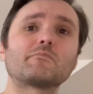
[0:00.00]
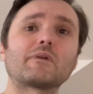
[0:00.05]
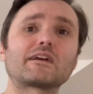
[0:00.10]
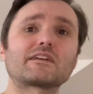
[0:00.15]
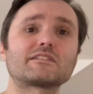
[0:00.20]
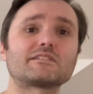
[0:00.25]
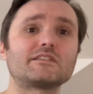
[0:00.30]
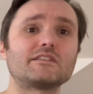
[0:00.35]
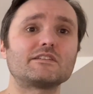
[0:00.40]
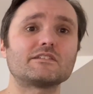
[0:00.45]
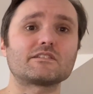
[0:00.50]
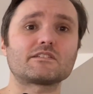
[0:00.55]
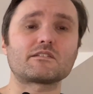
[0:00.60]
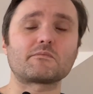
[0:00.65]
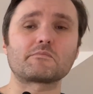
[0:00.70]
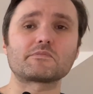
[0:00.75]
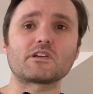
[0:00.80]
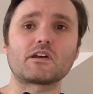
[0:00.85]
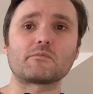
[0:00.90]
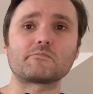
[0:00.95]
magazines
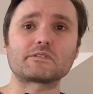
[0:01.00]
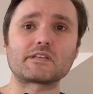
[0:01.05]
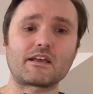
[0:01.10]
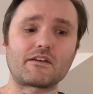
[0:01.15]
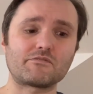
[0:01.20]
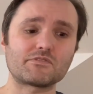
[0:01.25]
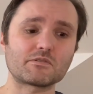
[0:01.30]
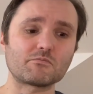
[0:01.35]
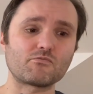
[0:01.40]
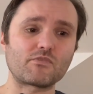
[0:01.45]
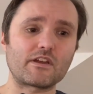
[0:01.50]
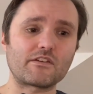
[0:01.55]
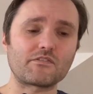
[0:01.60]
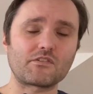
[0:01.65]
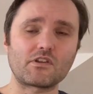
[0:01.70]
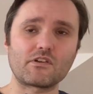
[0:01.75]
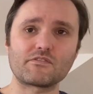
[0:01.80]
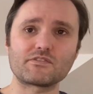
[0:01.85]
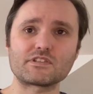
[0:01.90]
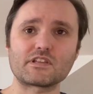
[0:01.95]
sometimes have some
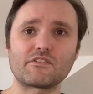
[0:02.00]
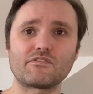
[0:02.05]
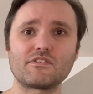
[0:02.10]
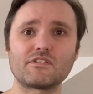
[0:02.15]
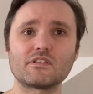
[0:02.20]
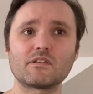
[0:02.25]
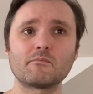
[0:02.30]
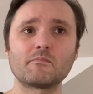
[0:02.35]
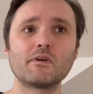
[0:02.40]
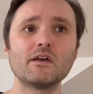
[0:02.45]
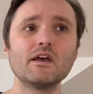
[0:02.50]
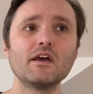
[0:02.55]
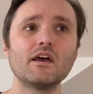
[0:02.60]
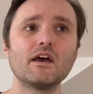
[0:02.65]
Ravenloft stuff in them.